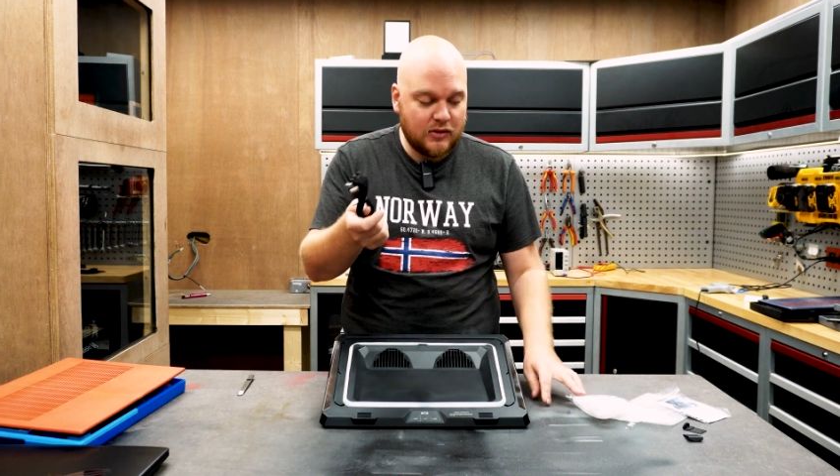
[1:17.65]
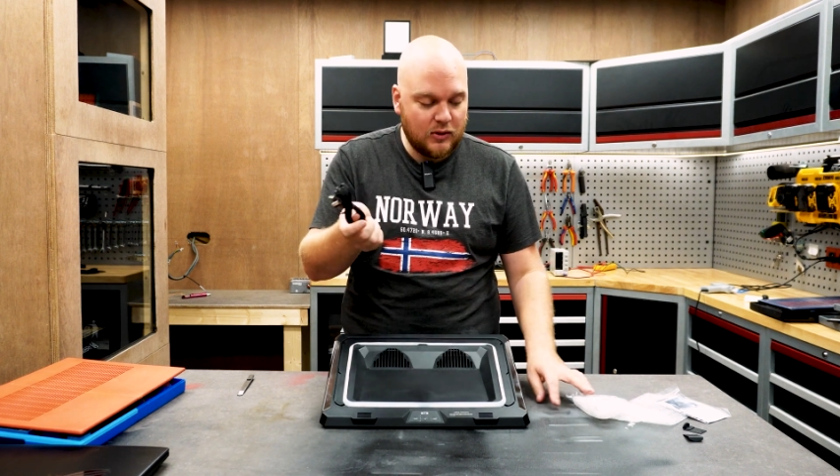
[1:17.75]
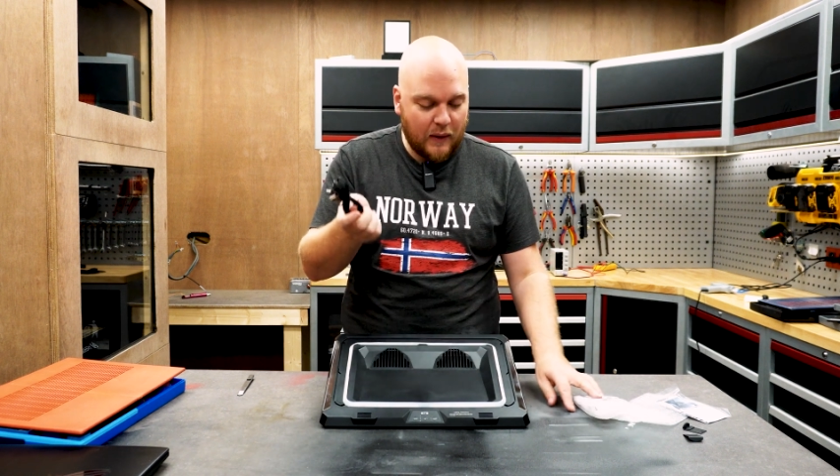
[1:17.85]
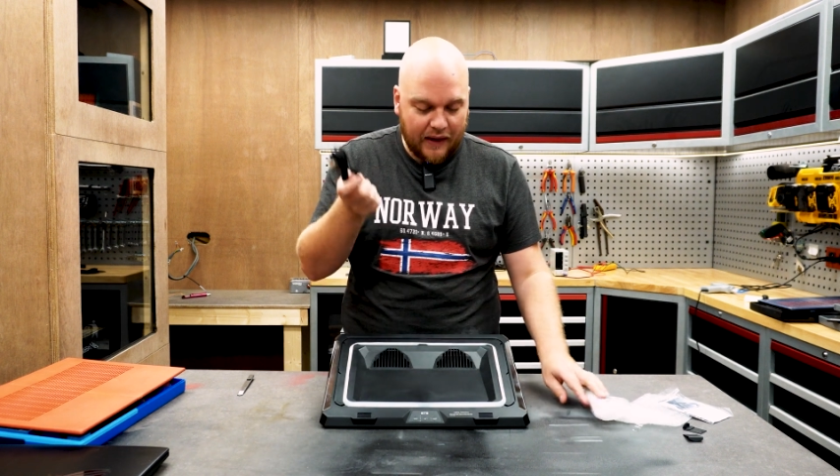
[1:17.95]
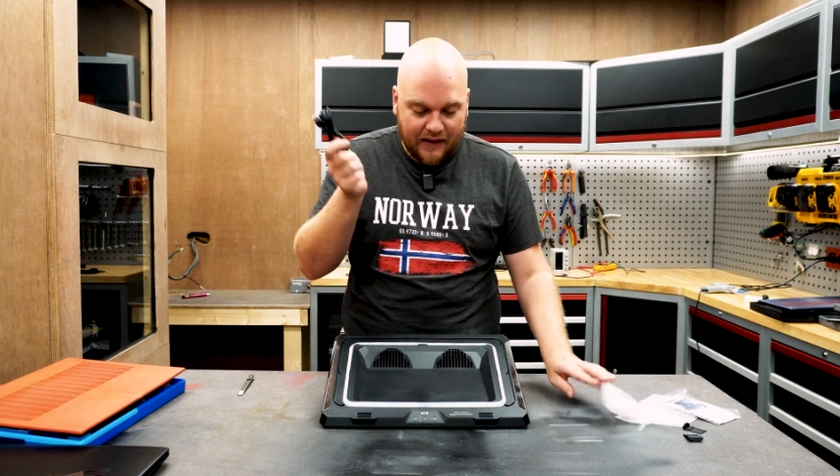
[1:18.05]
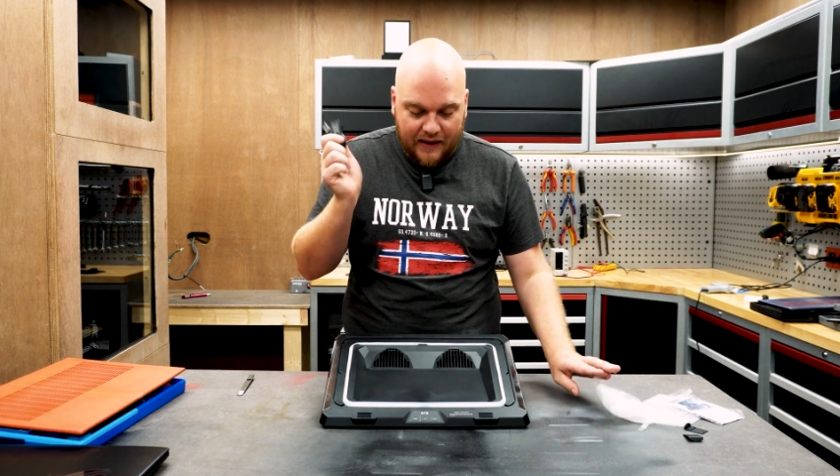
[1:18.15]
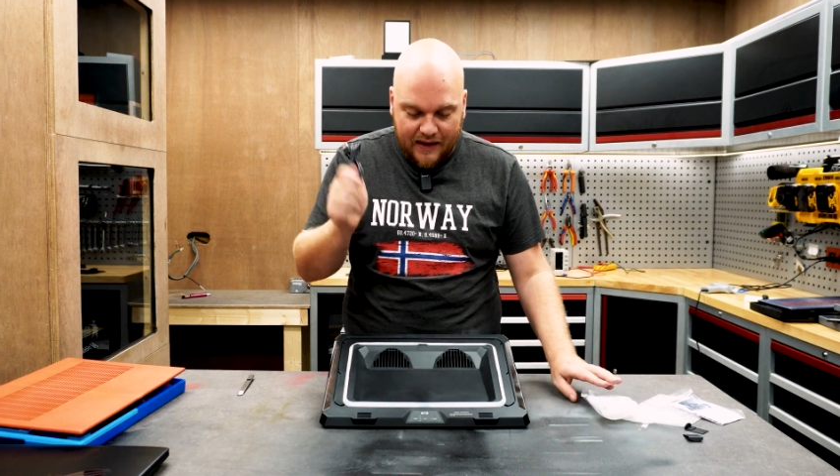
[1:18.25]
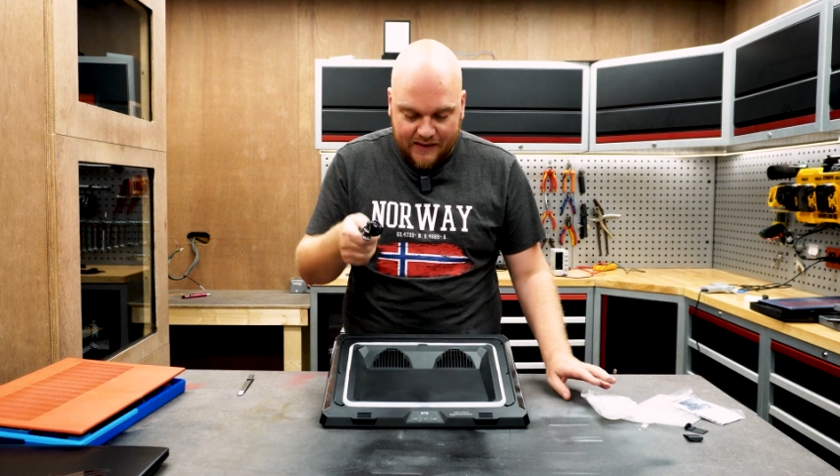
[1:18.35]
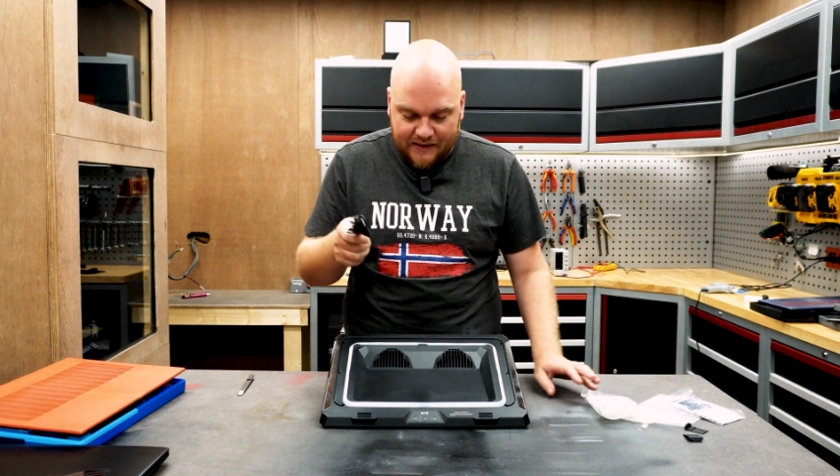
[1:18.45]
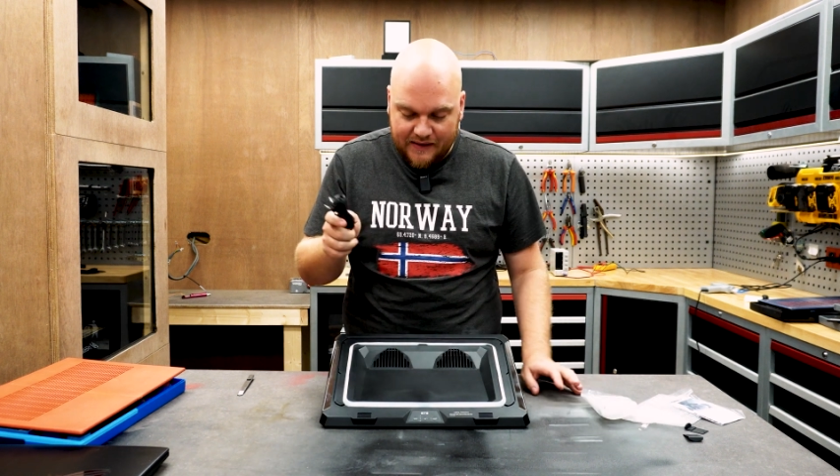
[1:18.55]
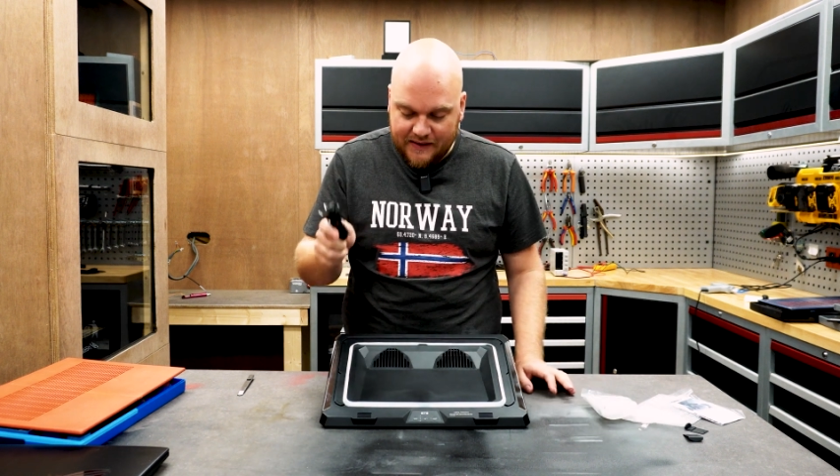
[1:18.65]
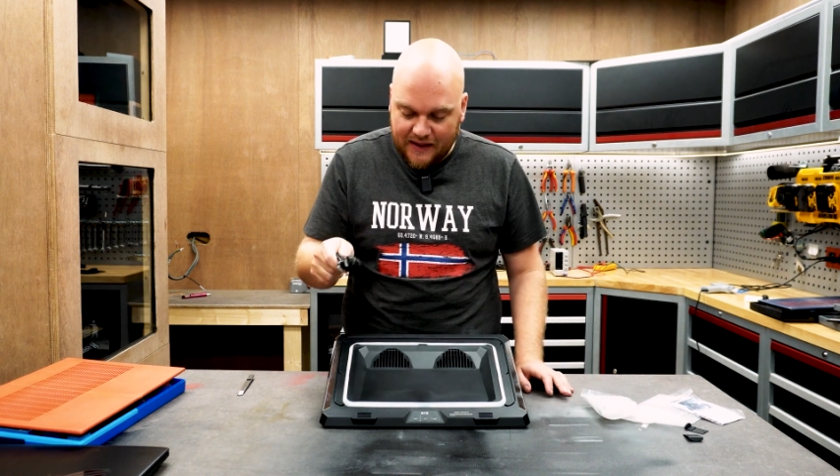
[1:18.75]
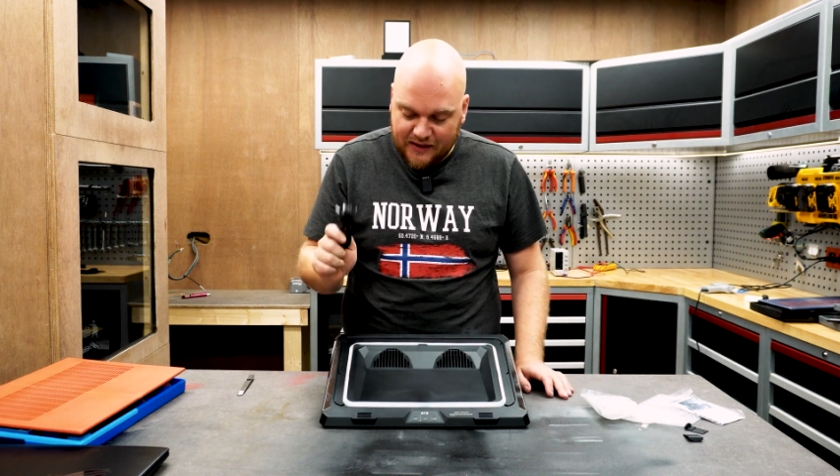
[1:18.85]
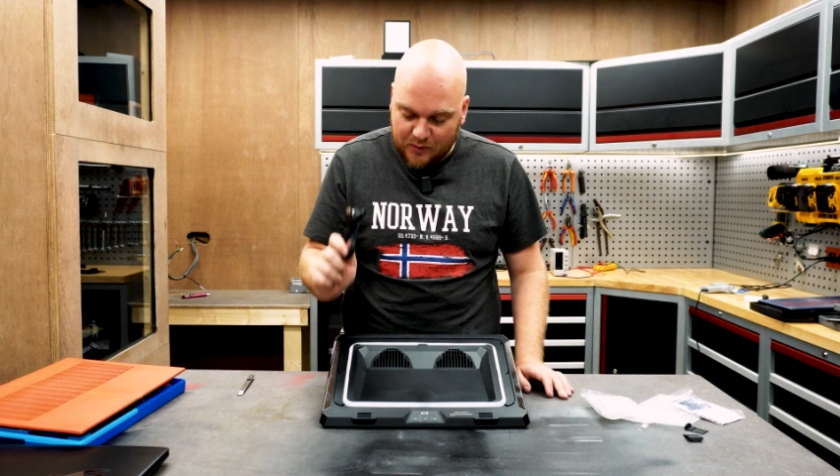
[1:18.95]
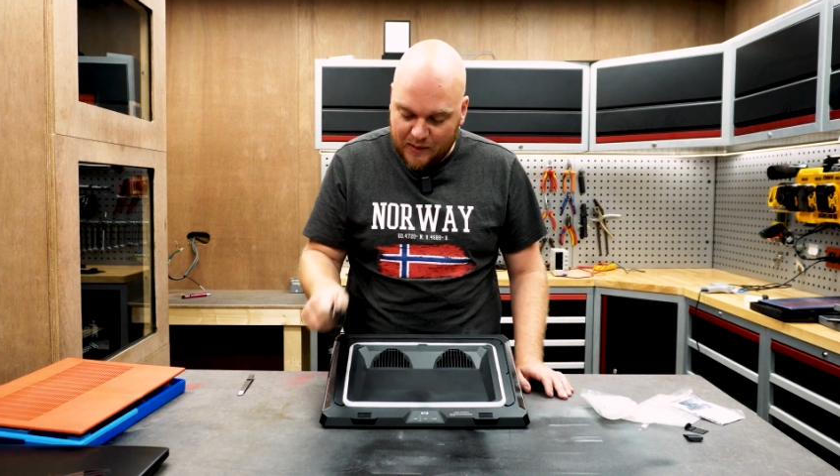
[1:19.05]
so I guess this
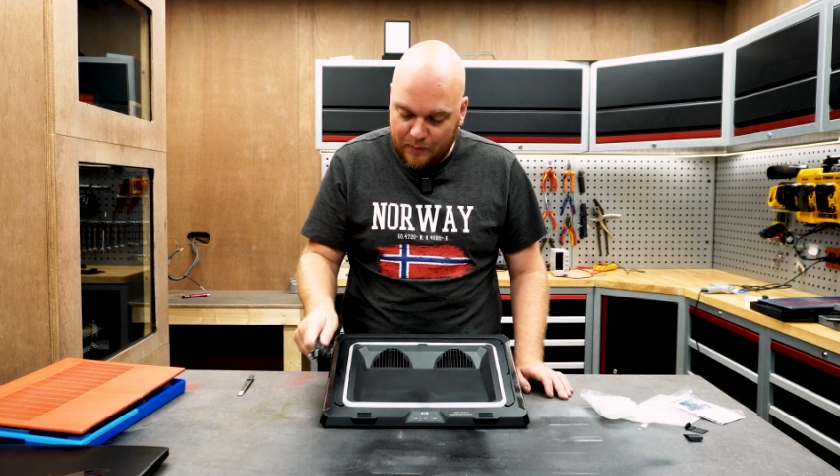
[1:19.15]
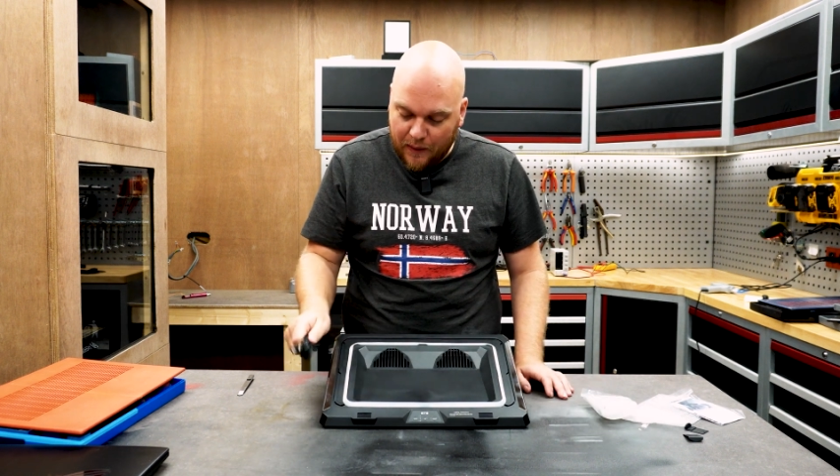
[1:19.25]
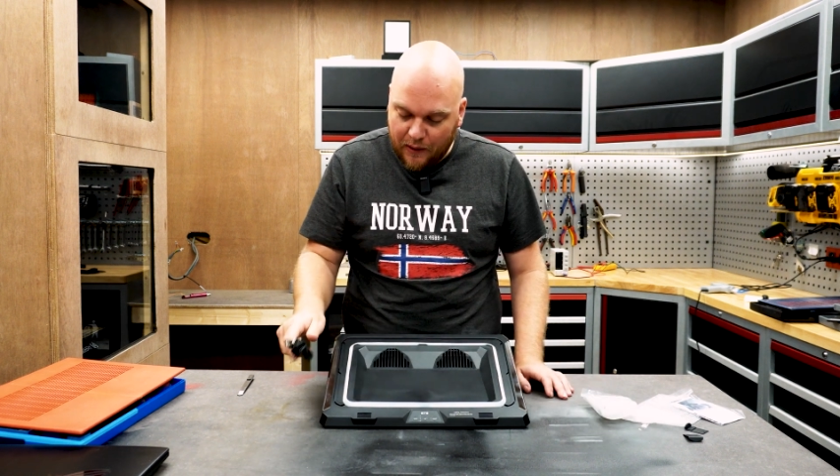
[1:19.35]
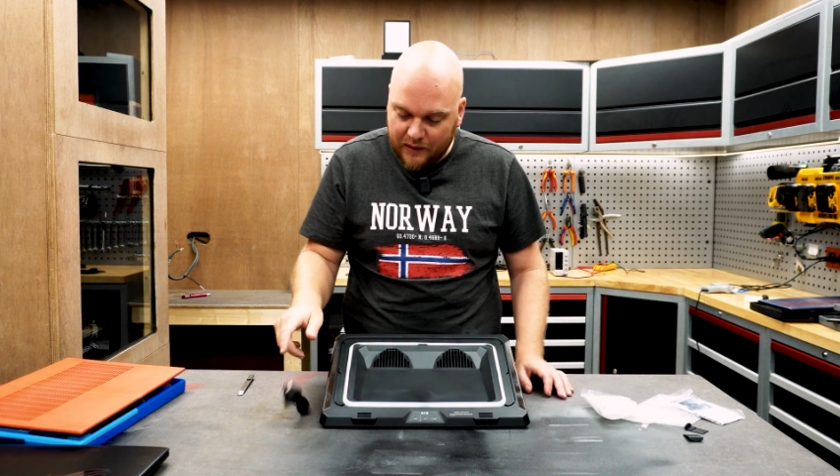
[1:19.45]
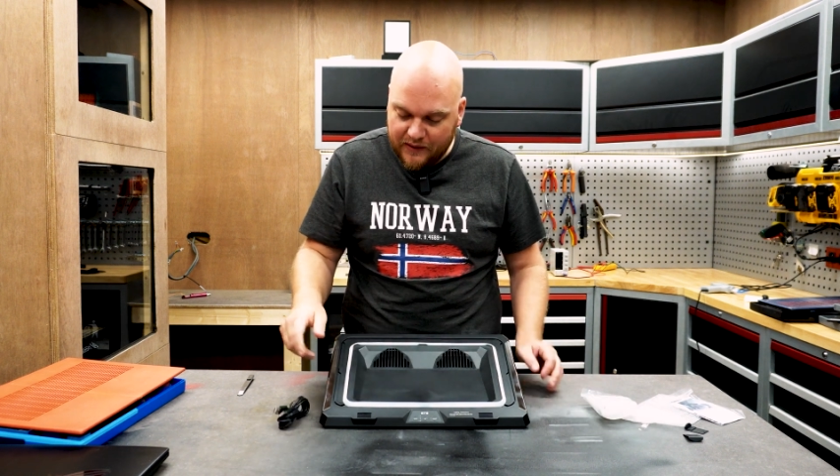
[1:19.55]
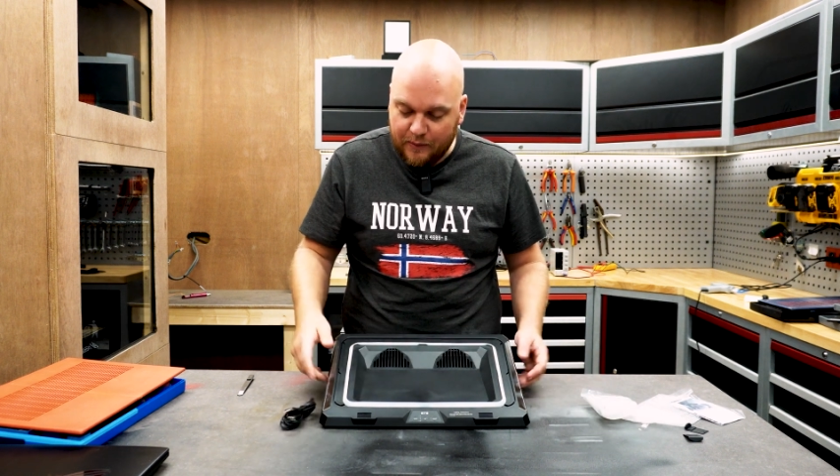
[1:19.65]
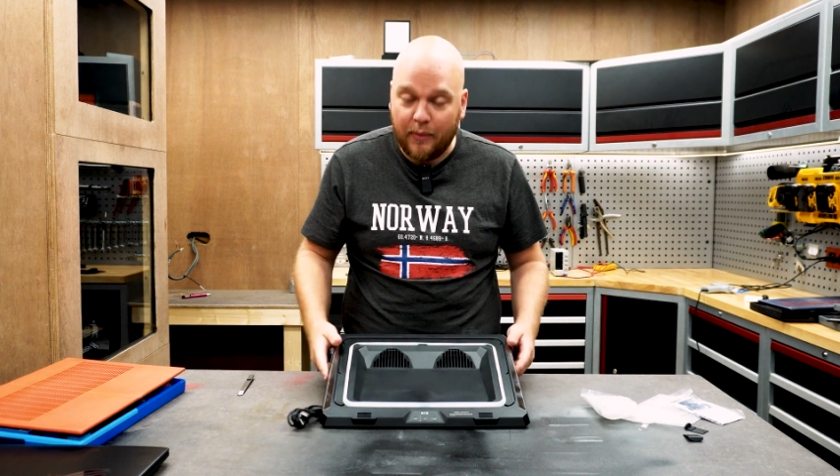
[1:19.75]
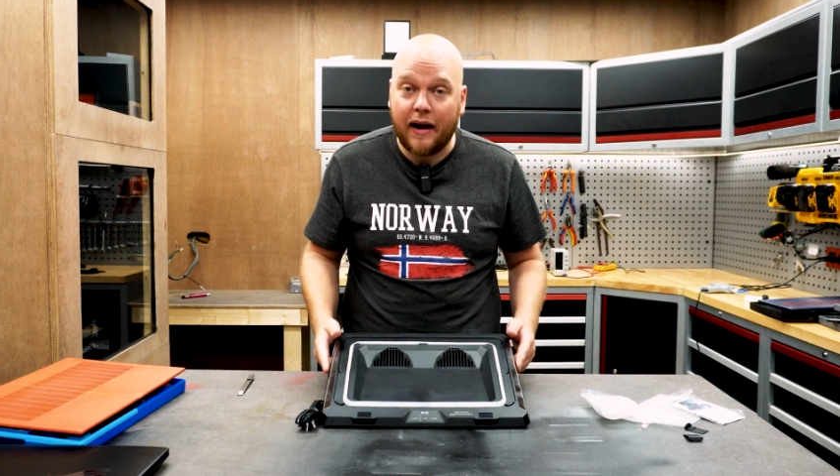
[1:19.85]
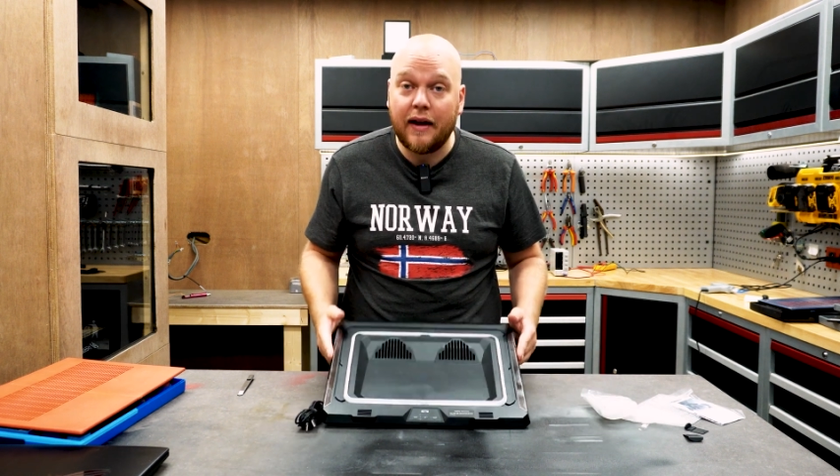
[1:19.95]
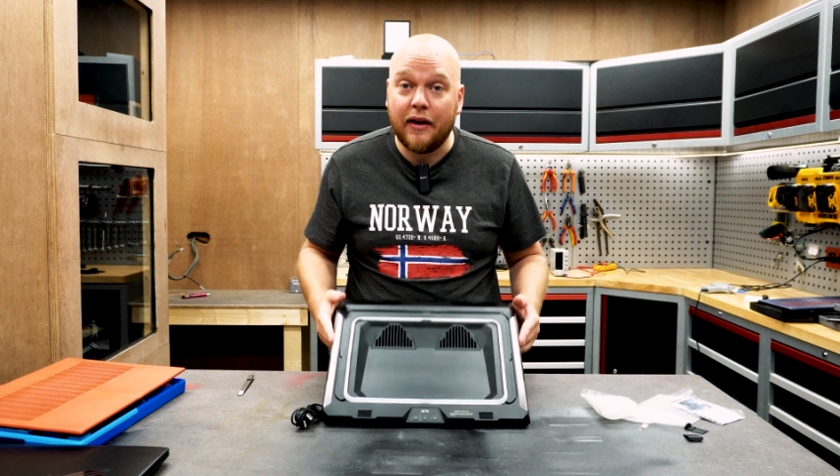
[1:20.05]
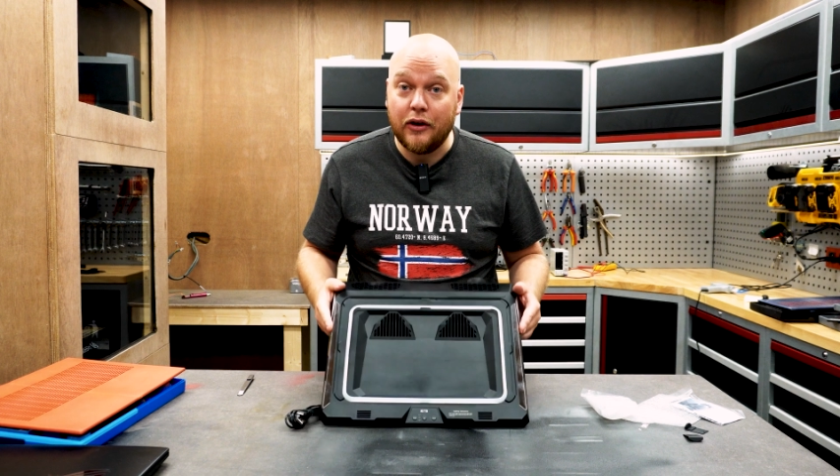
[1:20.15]
has to be powered by